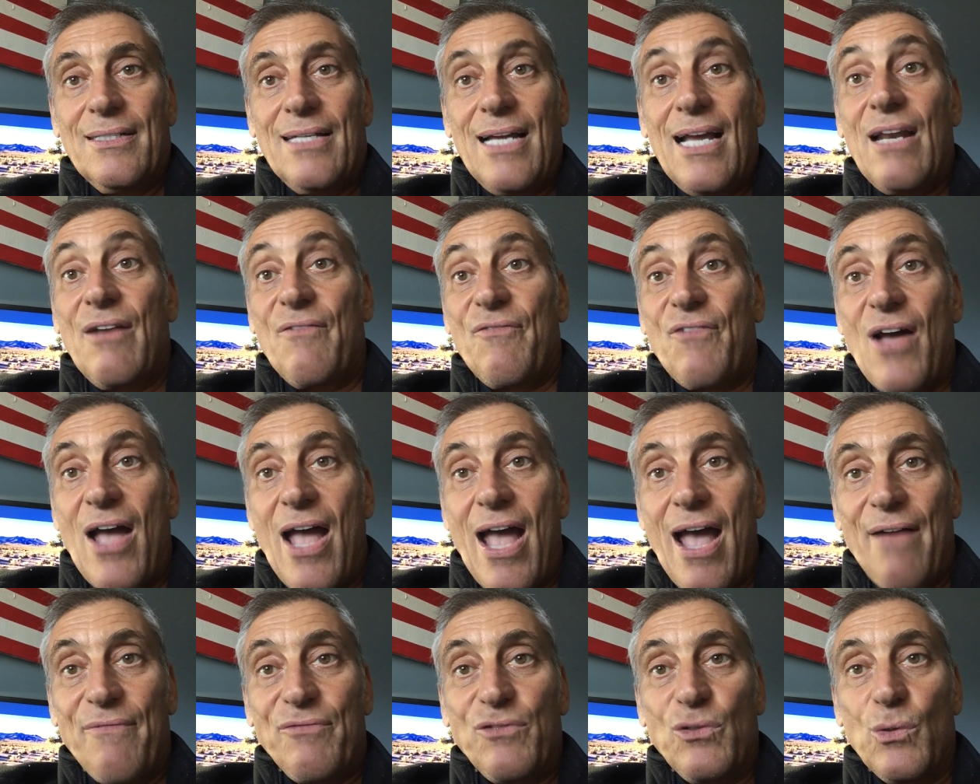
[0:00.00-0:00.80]
And if I
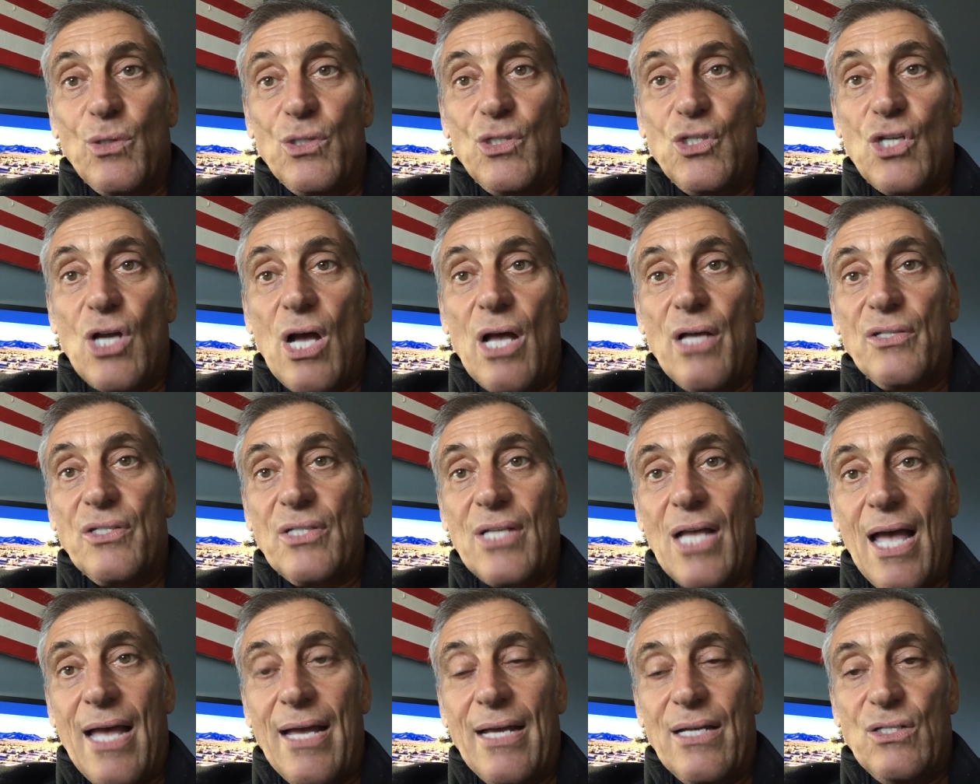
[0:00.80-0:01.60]
have to
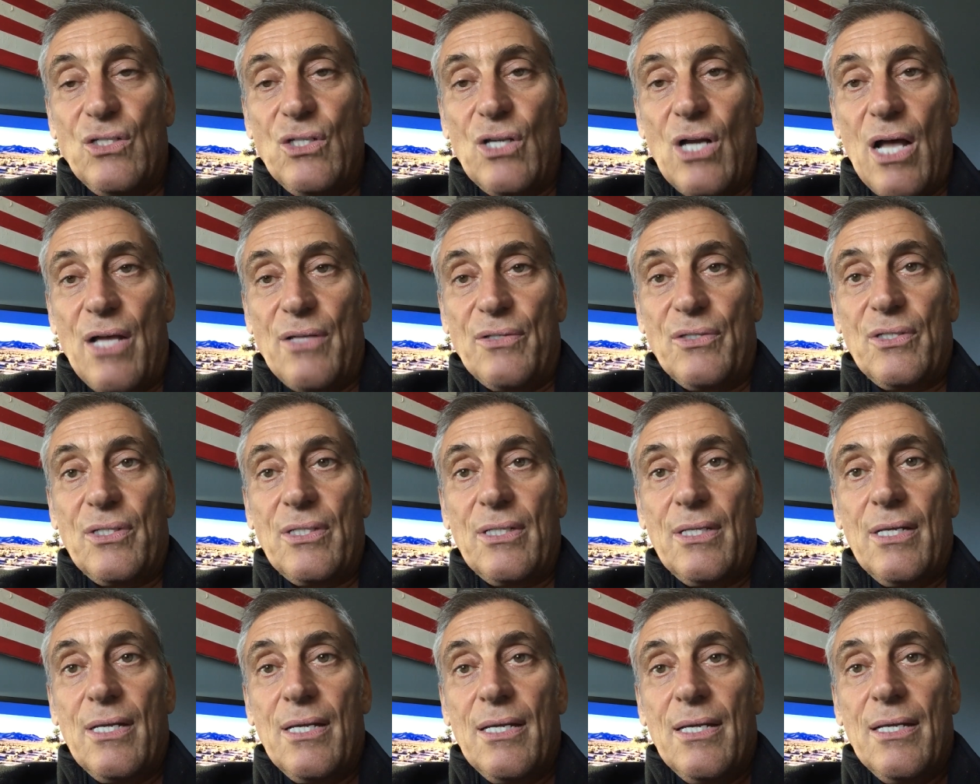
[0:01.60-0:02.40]
adjust, I adjust.